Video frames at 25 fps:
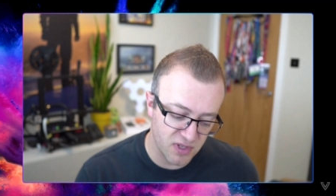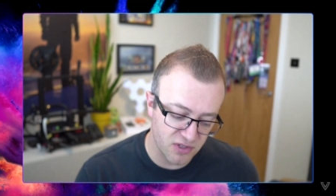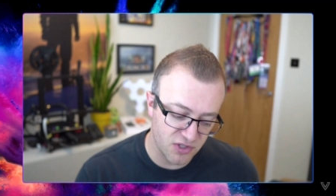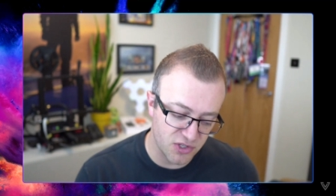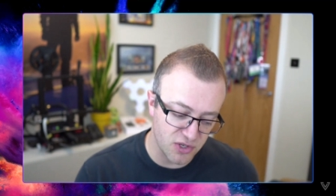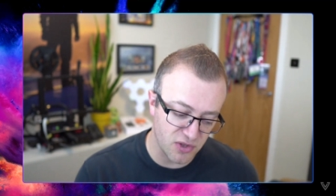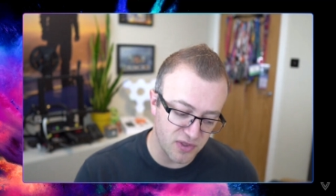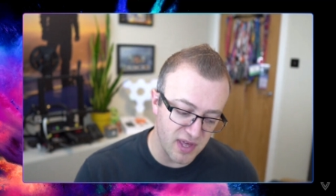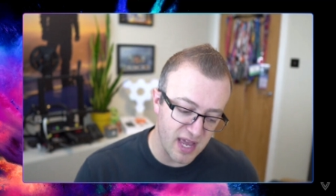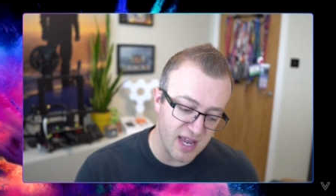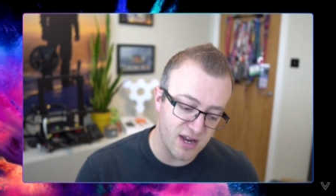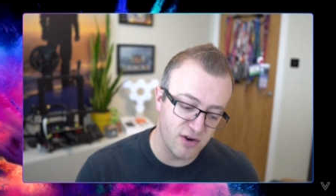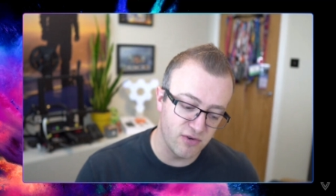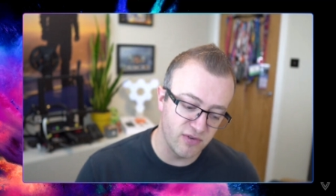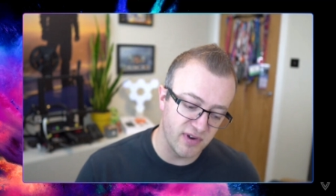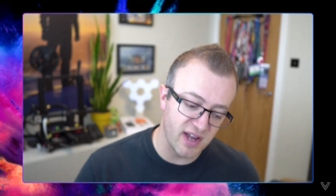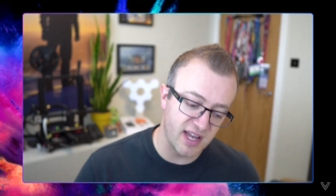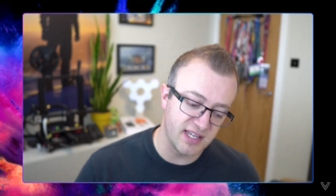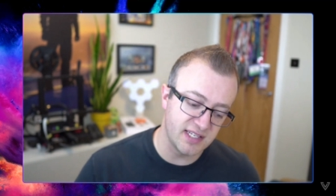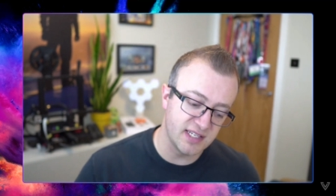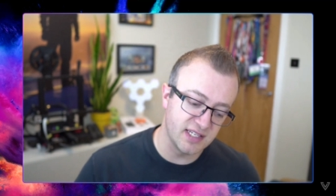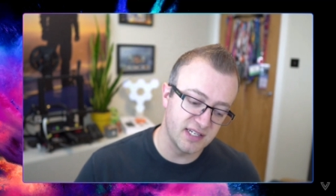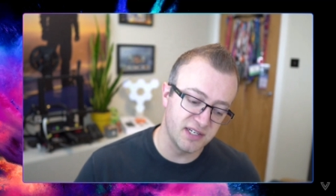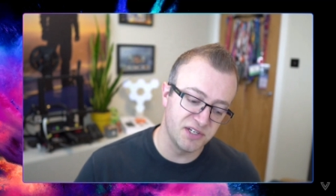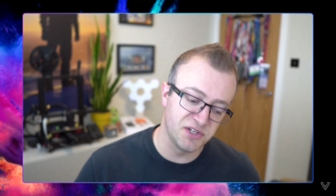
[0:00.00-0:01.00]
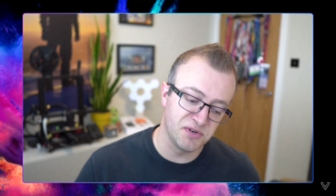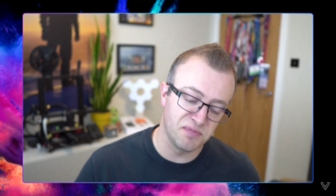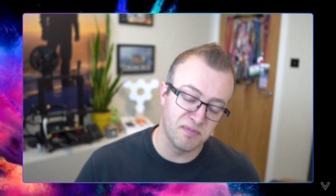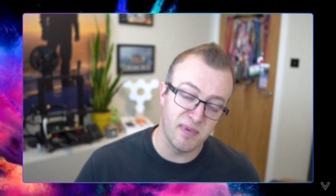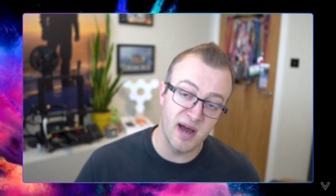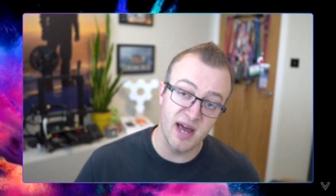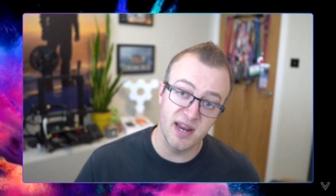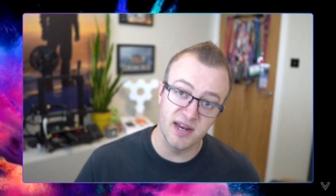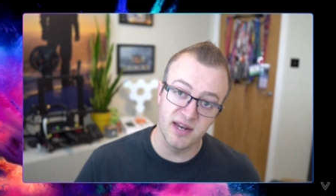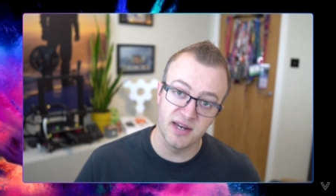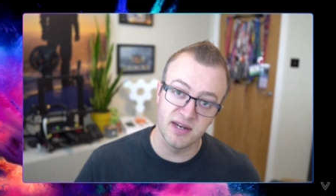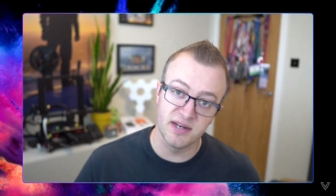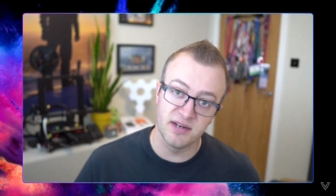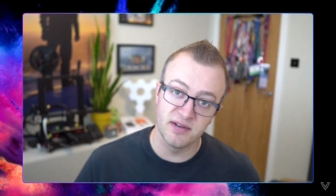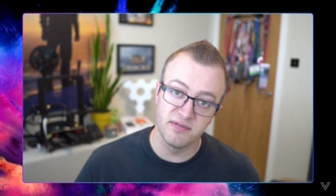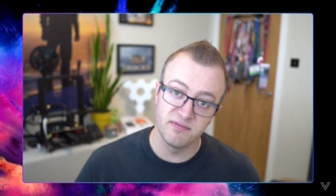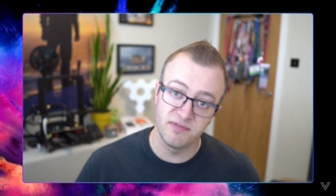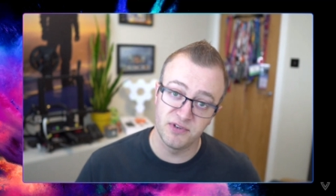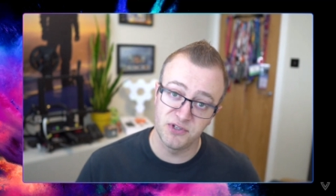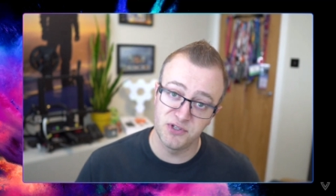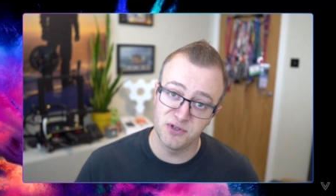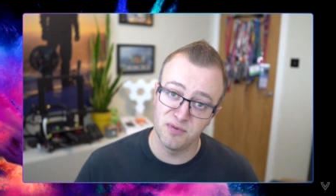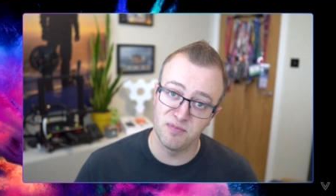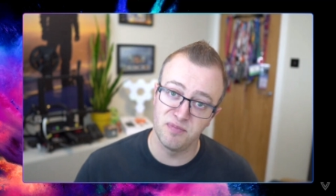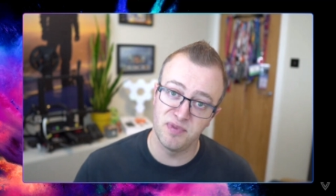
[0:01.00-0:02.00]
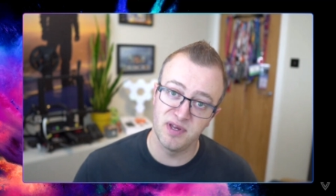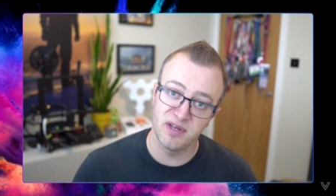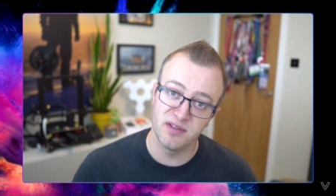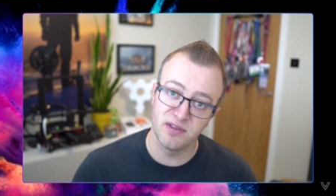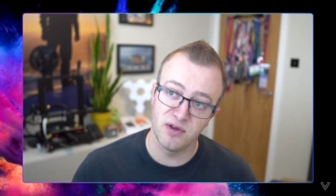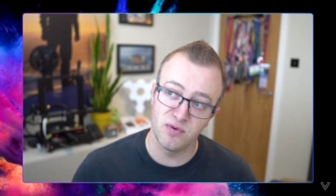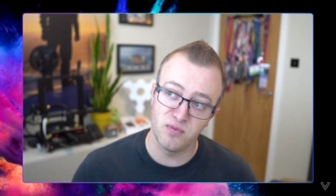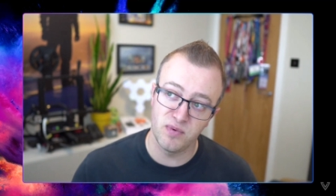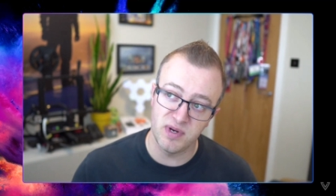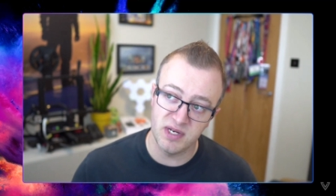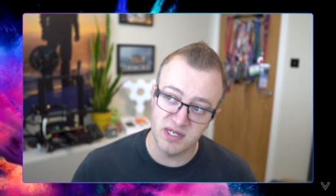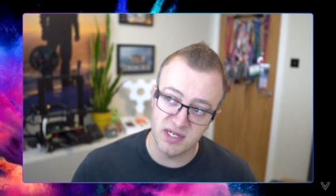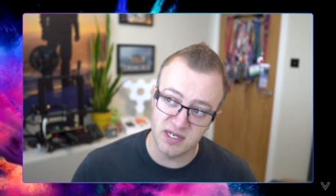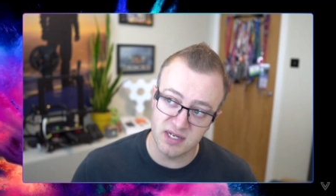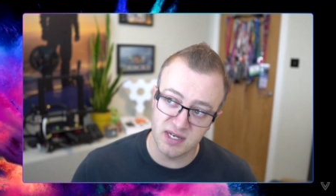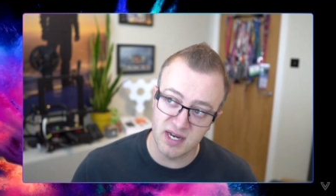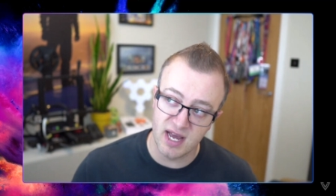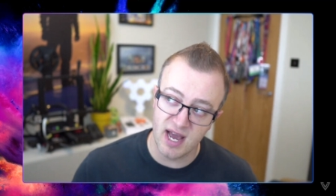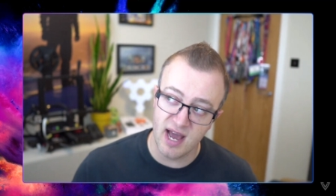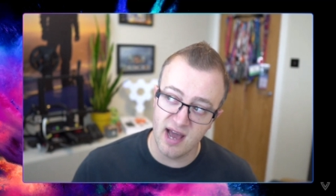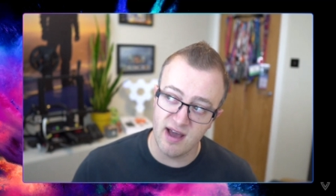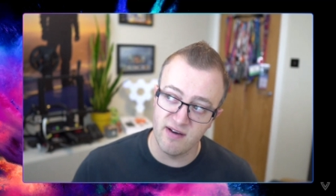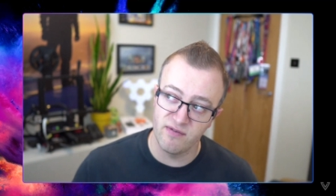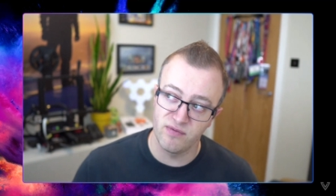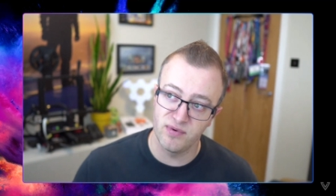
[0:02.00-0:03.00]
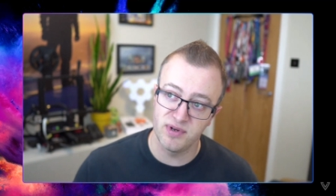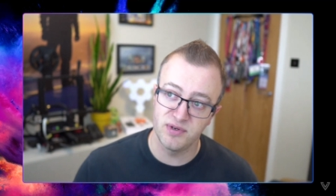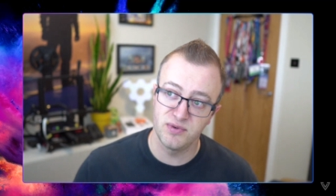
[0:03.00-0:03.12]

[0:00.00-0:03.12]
So they created a demand for something that we didn't have,